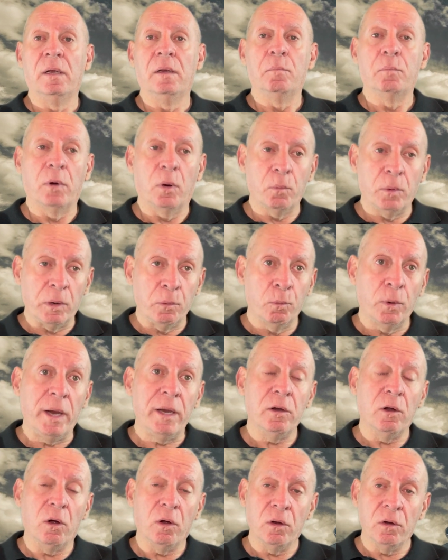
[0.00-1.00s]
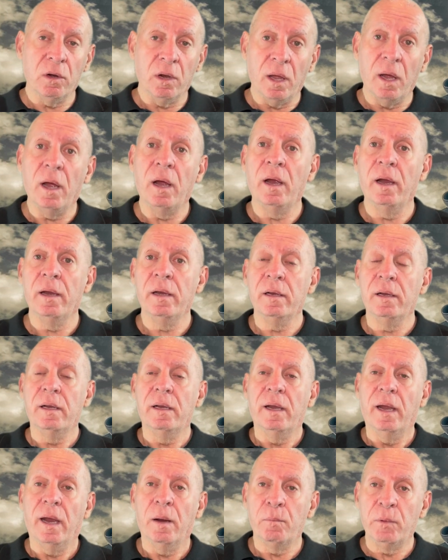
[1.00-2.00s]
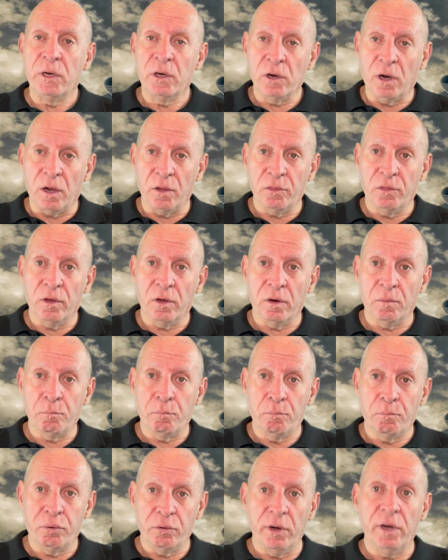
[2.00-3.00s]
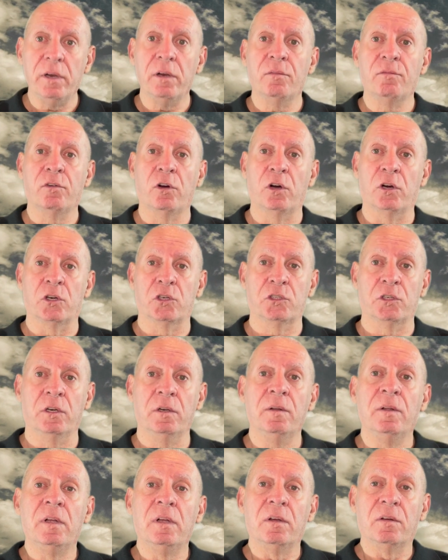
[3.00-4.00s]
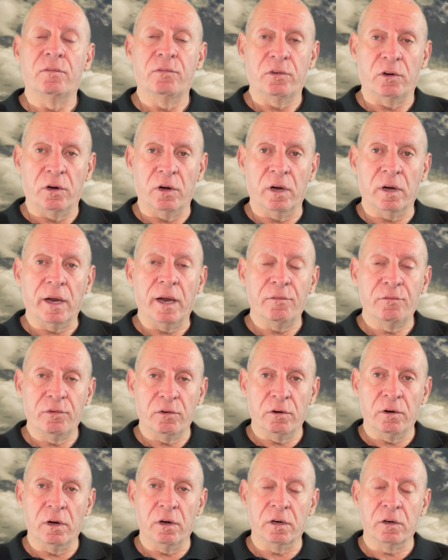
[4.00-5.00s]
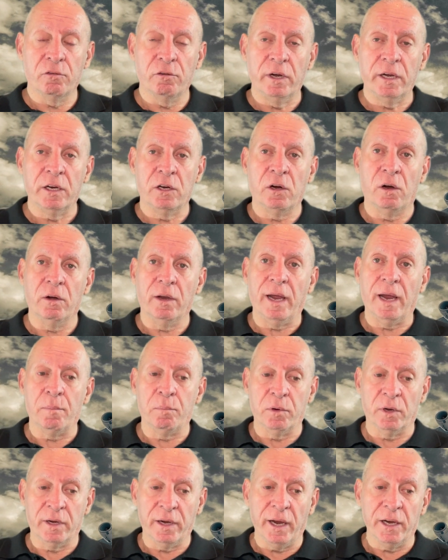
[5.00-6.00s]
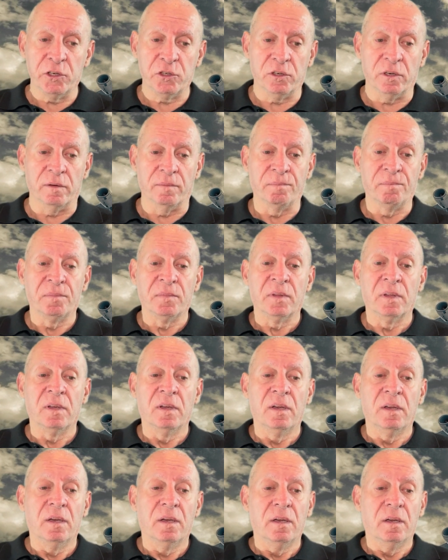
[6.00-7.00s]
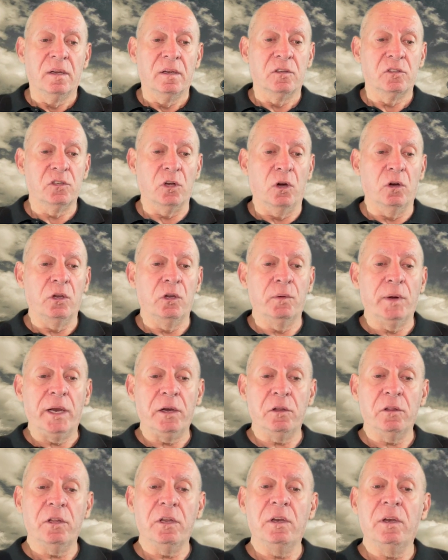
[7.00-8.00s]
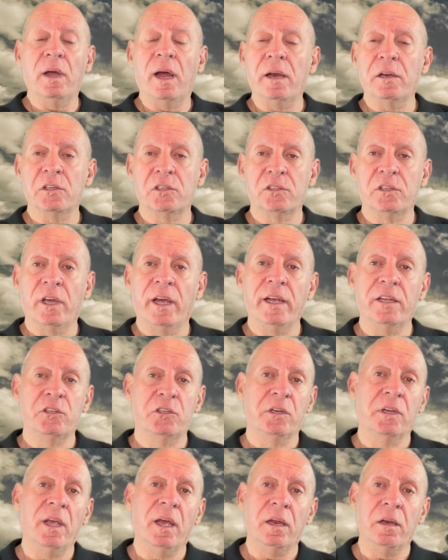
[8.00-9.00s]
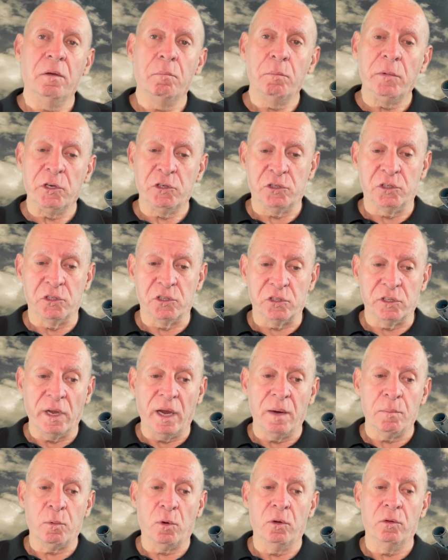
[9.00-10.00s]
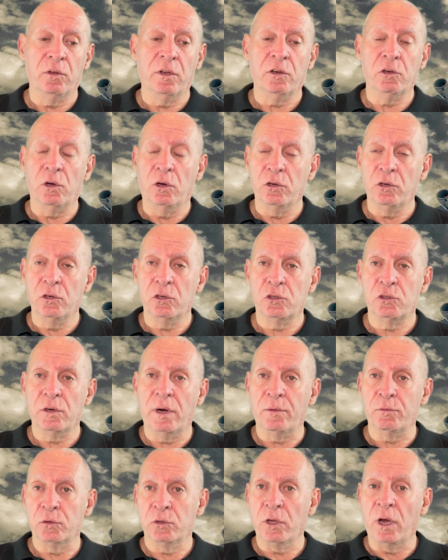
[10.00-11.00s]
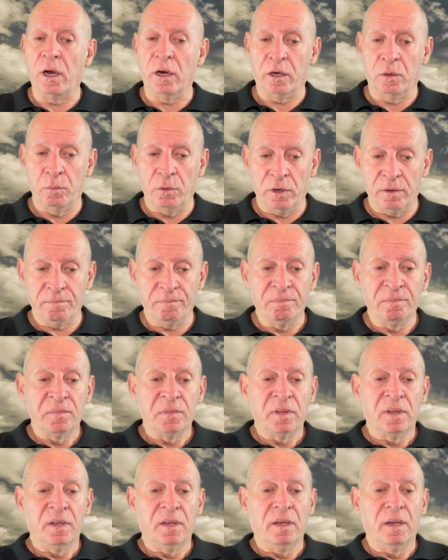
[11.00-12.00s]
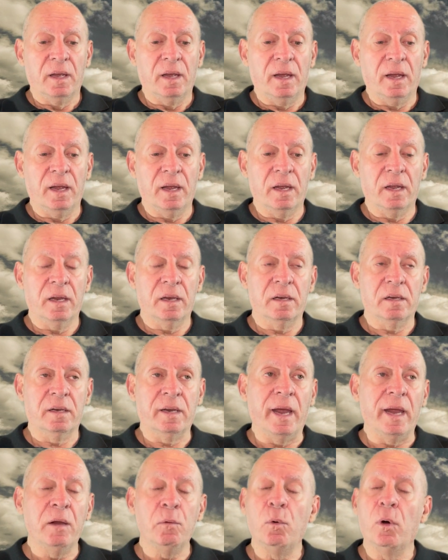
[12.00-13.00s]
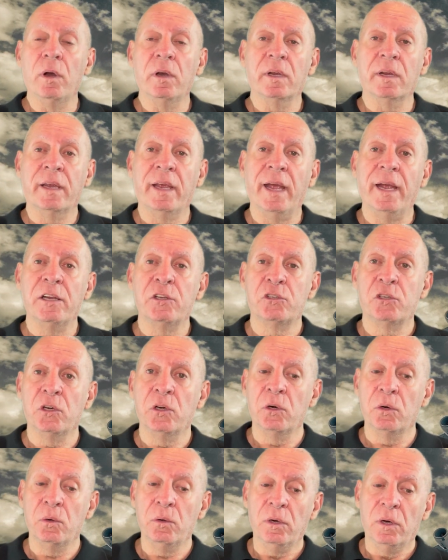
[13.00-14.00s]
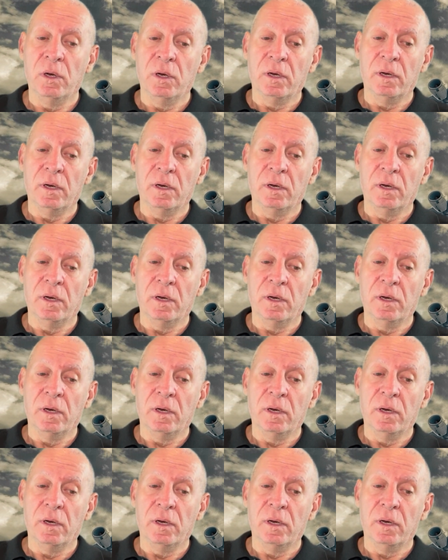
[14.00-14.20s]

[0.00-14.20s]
But we went online and we got the printed version for her green card application. So you enter the United States, you get an admission stamp on your travel document, and K1 and K2